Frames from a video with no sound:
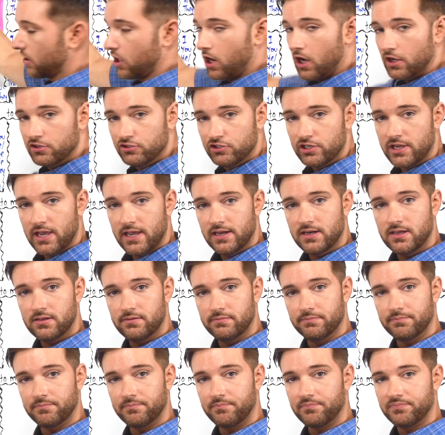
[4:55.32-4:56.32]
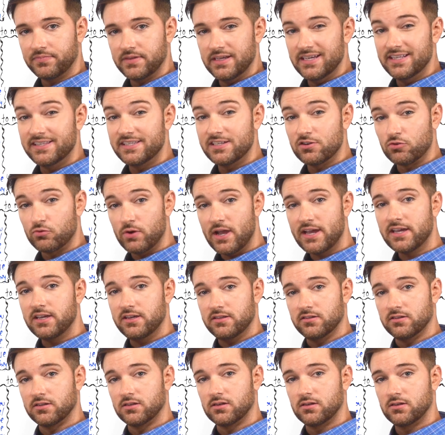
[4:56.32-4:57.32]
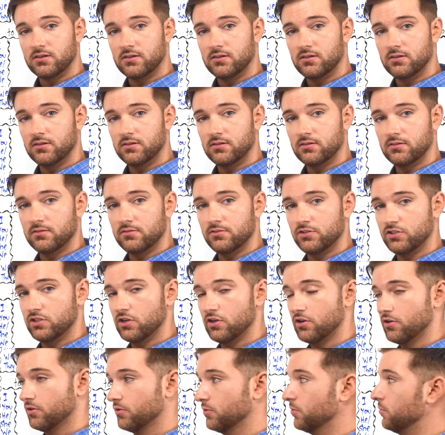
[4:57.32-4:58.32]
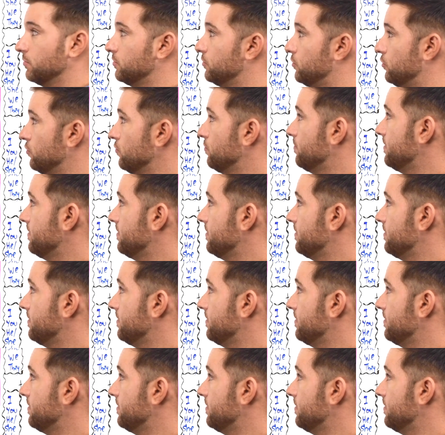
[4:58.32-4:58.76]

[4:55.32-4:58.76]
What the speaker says: conjugate it? It's irregular. So to